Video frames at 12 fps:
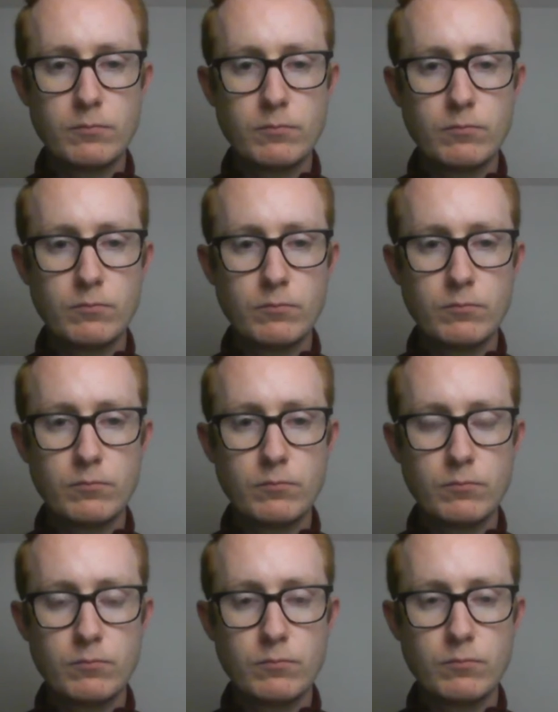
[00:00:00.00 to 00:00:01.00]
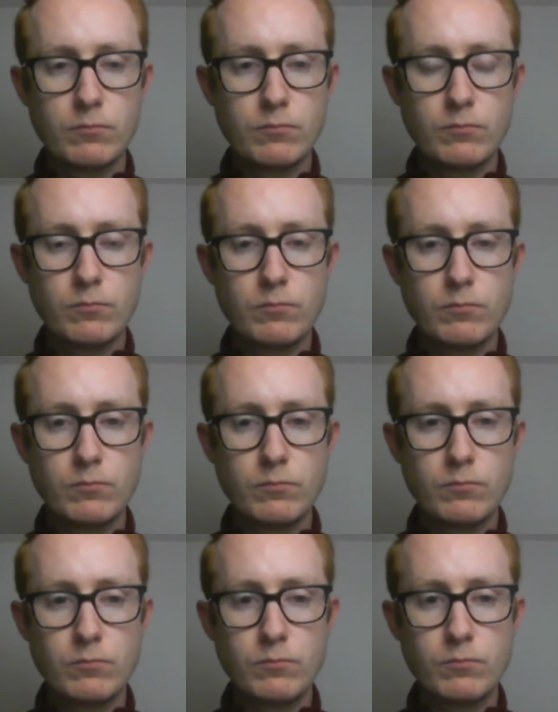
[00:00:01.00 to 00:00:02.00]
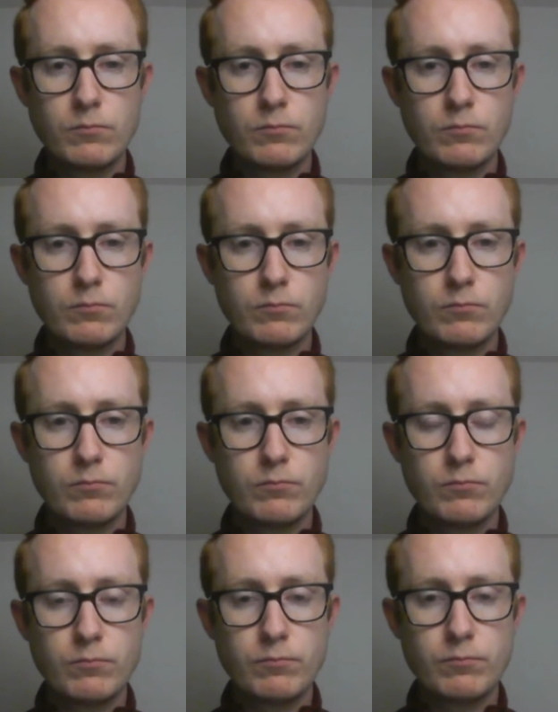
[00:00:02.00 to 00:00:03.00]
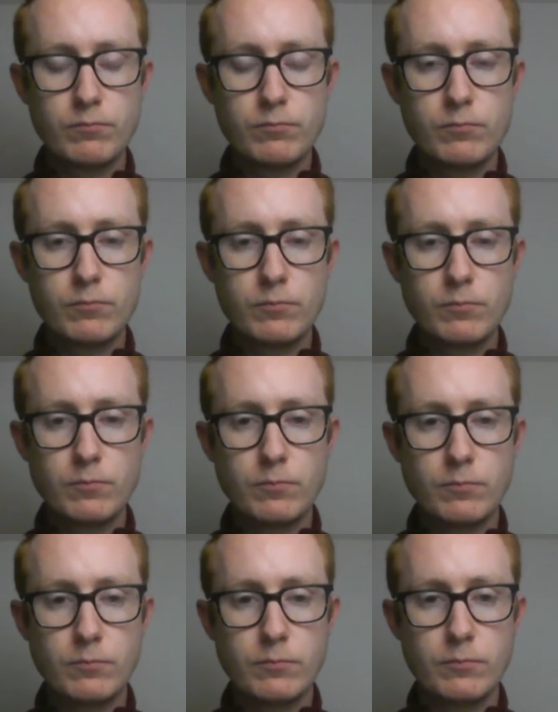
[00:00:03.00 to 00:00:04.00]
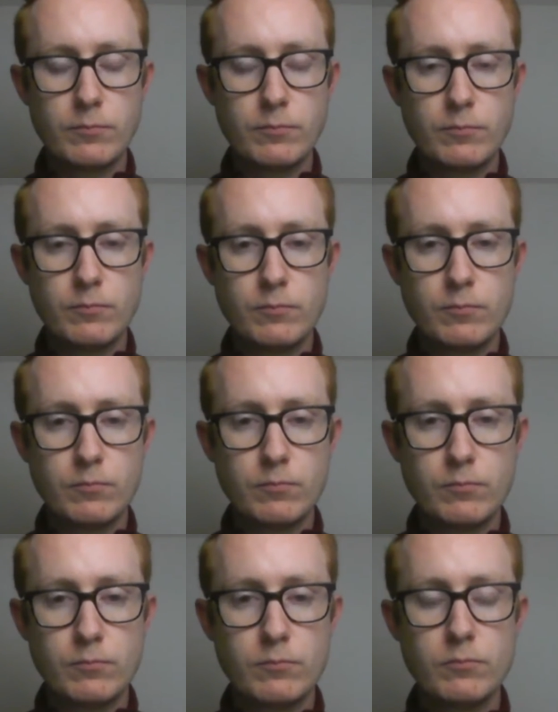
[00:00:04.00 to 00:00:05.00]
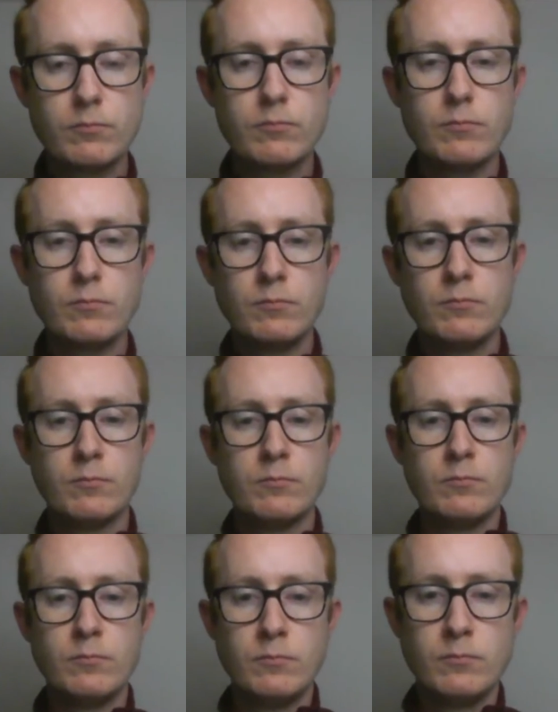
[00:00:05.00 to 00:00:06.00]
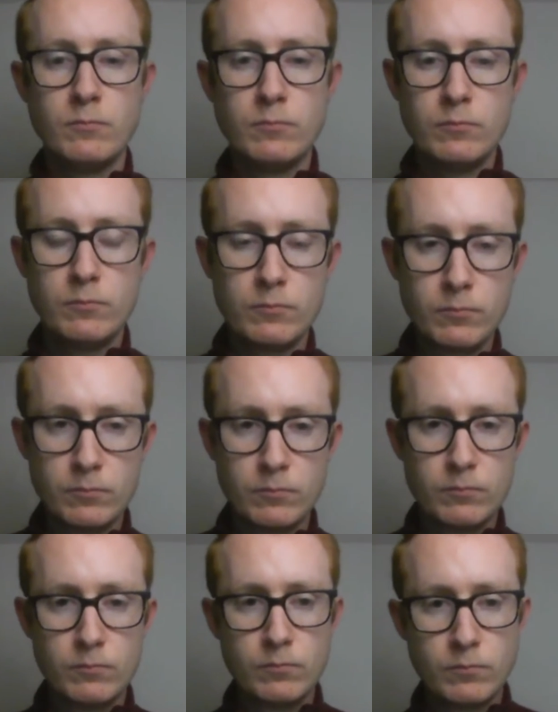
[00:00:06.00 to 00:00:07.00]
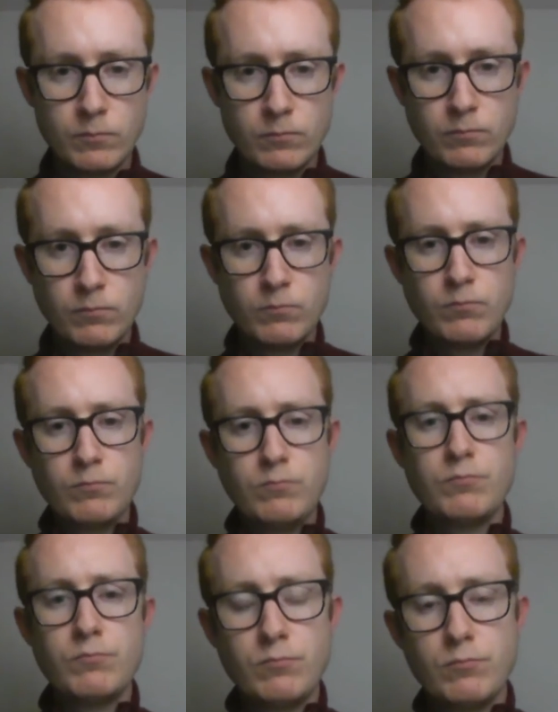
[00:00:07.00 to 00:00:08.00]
No words are spoken by the person on screen.